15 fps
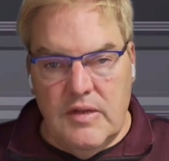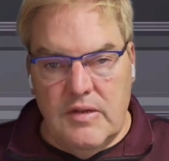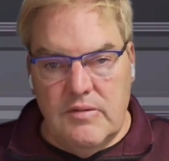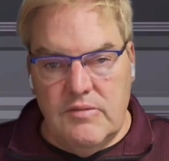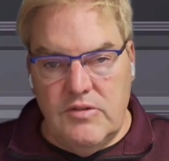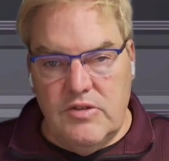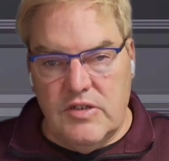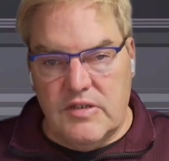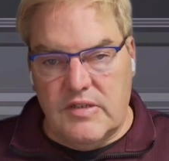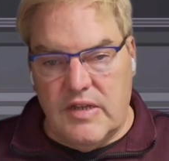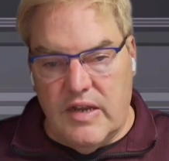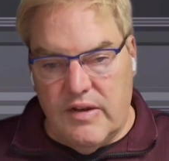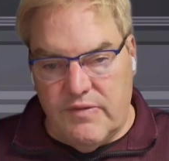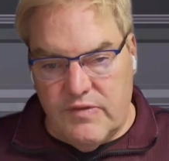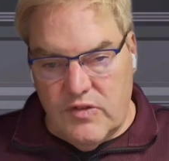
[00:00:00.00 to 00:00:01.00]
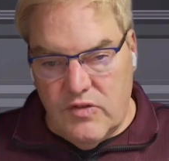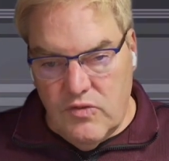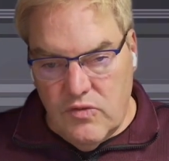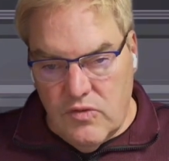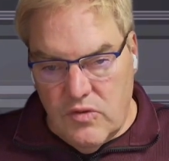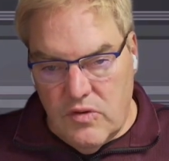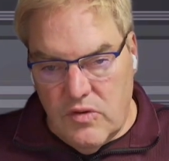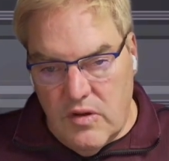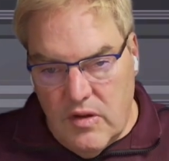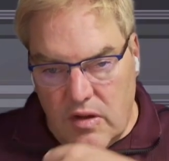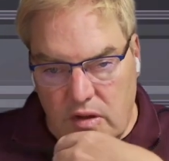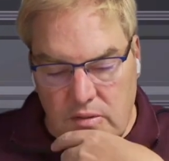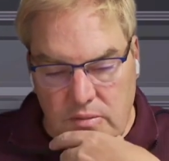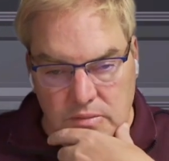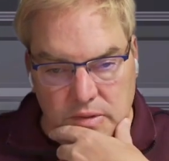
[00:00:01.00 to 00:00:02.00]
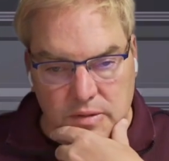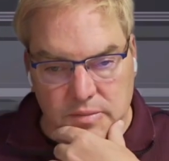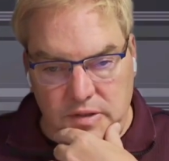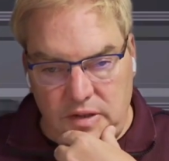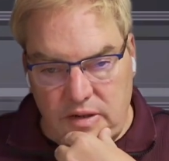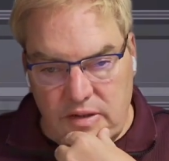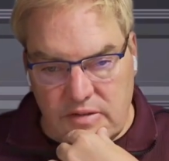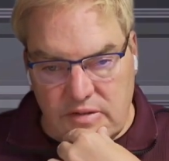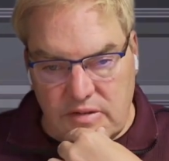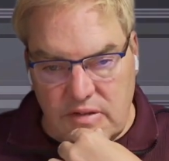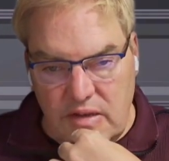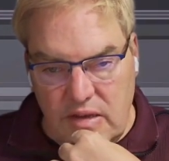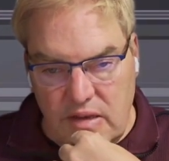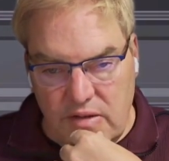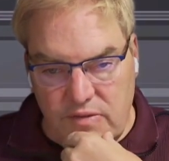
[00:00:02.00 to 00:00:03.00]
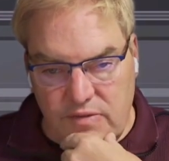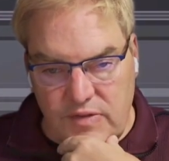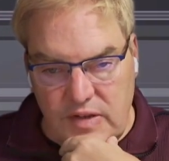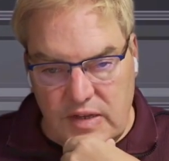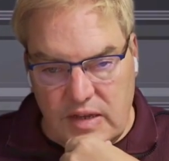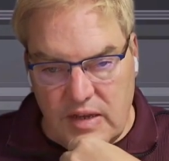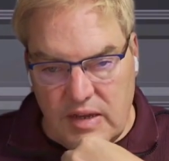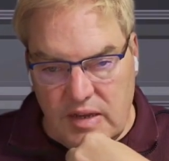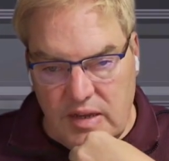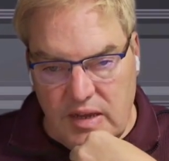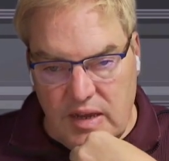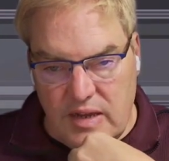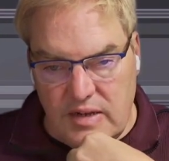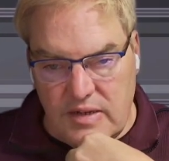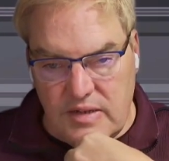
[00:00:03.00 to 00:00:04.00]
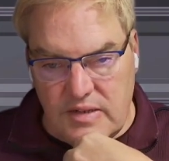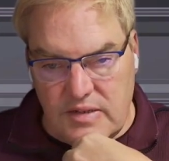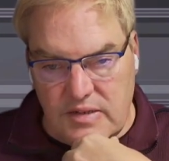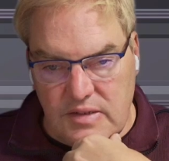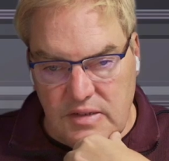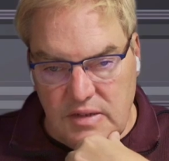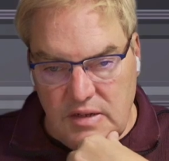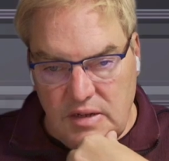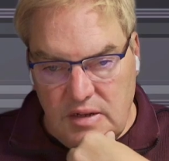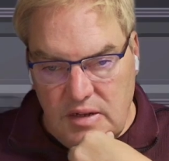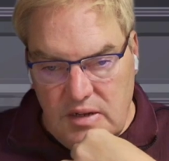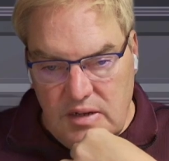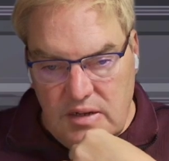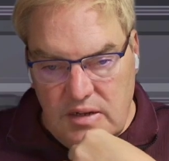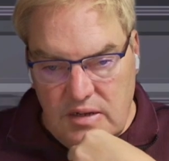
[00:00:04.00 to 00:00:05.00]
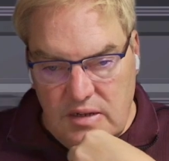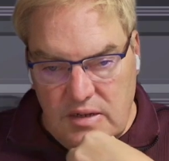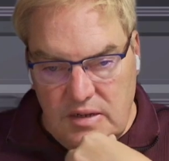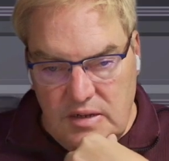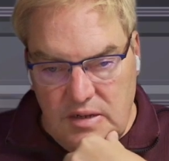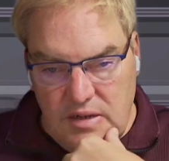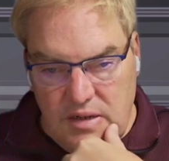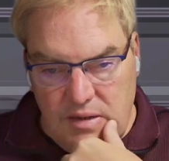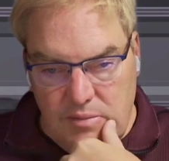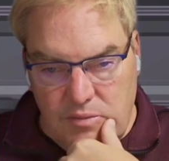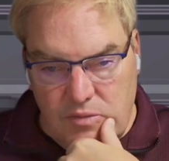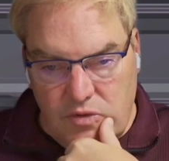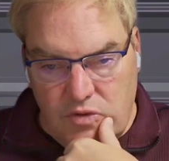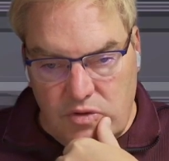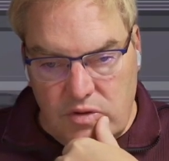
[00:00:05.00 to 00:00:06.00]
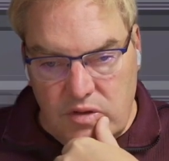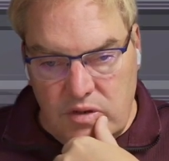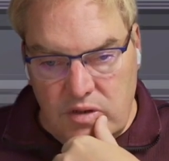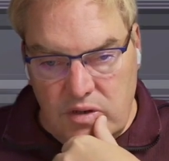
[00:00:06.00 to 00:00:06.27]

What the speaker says: We just have to maybe let's see if we can get it a little more.